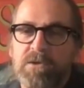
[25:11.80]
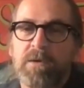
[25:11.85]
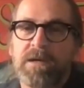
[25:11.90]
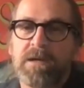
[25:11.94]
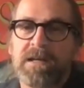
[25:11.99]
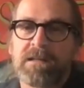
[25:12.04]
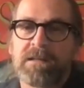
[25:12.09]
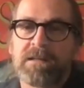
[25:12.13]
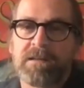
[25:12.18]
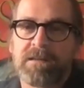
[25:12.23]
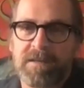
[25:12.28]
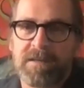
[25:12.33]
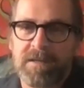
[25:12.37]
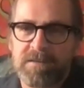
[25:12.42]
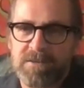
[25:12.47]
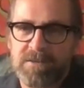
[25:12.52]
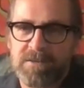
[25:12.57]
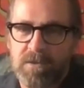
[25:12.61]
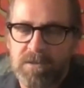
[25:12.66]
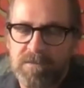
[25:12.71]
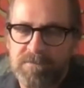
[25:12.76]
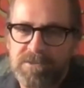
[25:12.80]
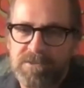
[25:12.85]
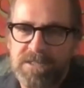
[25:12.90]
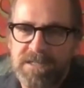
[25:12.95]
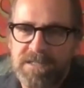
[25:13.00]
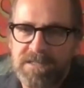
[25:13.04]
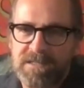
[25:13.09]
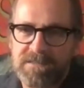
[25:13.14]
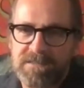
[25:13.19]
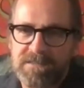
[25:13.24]
doing their zone of
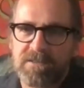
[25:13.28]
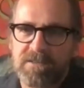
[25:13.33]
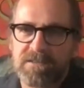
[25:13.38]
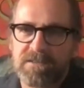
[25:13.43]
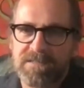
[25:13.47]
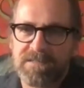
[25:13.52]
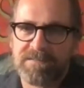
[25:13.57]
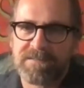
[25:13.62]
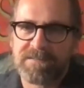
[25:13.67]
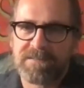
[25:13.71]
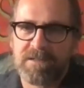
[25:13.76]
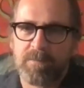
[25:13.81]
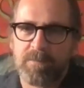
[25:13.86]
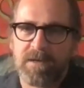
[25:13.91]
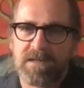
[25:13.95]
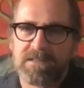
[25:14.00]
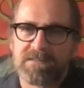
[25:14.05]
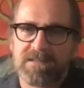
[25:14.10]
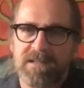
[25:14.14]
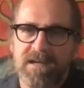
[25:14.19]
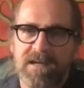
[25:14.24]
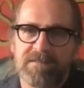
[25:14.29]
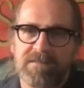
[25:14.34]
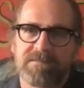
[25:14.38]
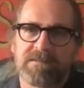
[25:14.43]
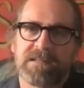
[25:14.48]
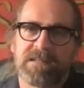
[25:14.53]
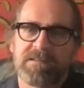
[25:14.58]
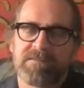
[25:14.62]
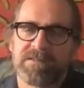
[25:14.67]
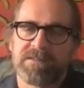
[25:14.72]
genius. They're living their best life
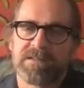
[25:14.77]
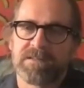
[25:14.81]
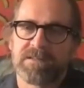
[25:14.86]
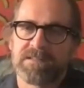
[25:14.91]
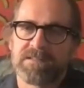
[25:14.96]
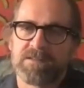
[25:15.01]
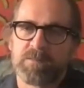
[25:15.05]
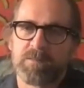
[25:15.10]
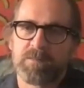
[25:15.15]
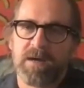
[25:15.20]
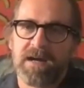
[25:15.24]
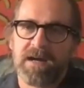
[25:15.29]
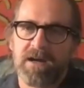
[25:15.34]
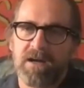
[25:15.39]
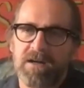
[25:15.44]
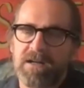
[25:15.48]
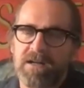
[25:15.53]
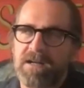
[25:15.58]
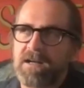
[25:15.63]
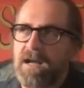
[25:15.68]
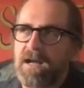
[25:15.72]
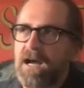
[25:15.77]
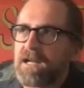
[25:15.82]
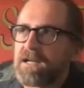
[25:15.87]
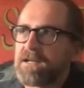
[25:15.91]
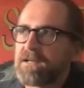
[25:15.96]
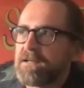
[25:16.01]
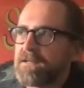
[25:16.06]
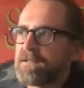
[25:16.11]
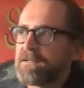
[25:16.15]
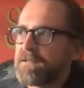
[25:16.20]
and they feel inspired and
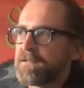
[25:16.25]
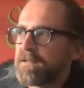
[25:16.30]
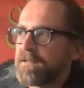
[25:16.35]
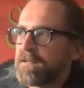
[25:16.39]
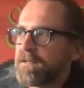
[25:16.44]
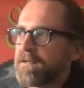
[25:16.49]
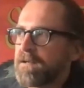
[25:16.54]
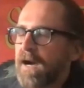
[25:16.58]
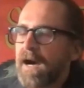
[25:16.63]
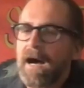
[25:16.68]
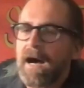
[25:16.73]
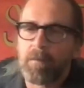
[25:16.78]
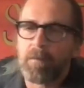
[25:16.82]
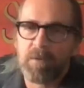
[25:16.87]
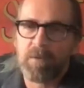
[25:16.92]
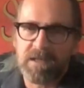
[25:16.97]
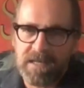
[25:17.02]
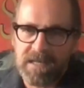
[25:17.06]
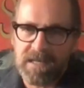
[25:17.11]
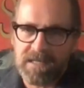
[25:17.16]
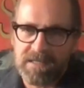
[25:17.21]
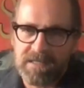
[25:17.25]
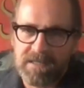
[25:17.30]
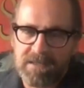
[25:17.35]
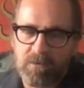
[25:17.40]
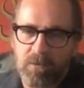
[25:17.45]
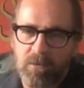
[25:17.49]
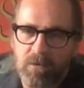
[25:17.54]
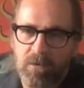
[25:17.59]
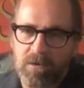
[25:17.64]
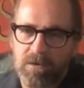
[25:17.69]
not obligated
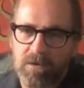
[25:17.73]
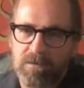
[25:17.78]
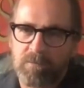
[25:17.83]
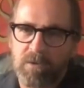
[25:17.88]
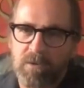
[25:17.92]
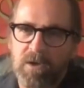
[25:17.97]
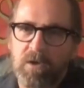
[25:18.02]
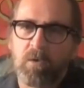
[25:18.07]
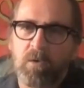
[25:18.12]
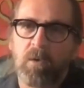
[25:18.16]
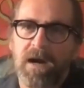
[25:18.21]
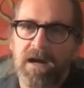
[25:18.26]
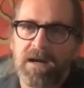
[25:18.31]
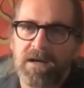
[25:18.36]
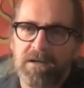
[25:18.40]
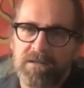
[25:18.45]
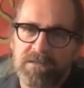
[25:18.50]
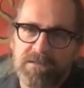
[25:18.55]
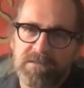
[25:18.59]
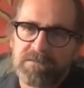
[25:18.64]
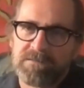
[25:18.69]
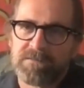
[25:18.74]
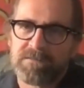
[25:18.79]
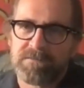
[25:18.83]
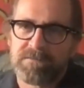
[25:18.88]
or required.